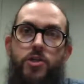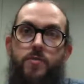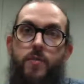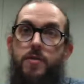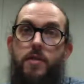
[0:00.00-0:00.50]

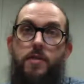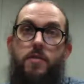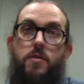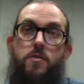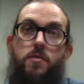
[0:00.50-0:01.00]
is basically
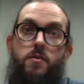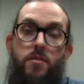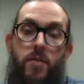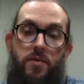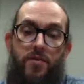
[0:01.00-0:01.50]

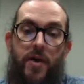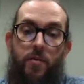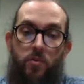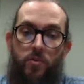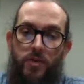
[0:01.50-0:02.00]
the amount of
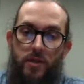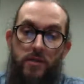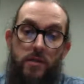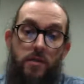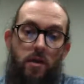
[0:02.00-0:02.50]
eyeballs
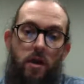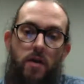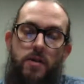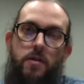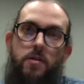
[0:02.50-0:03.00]
that see your
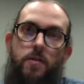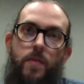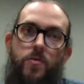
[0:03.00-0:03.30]
content.